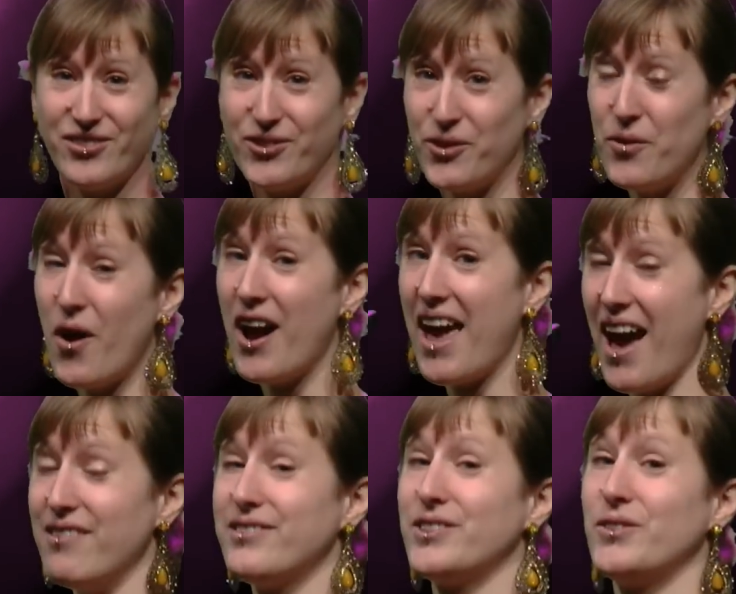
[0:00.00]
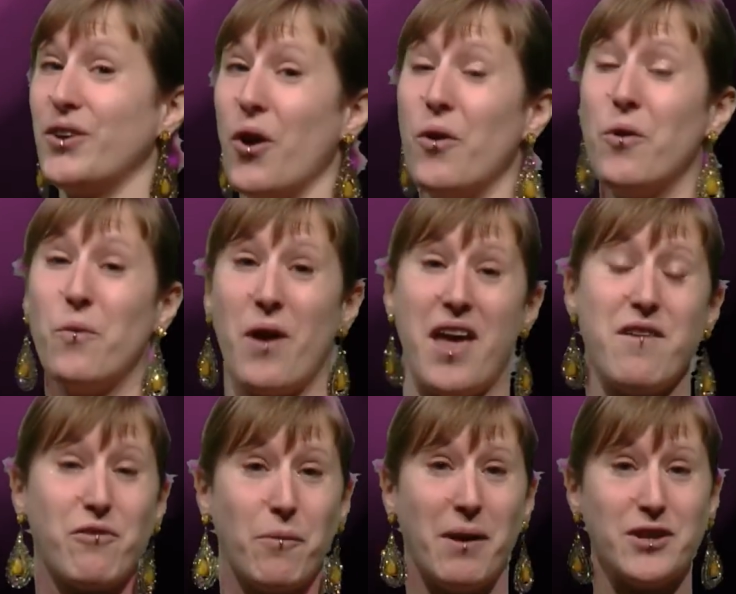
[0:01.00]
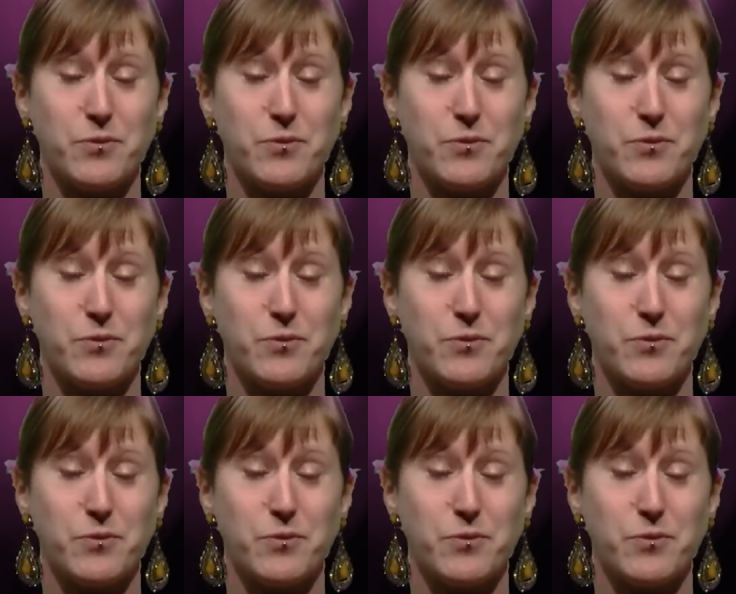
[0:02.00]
do I have to go away from my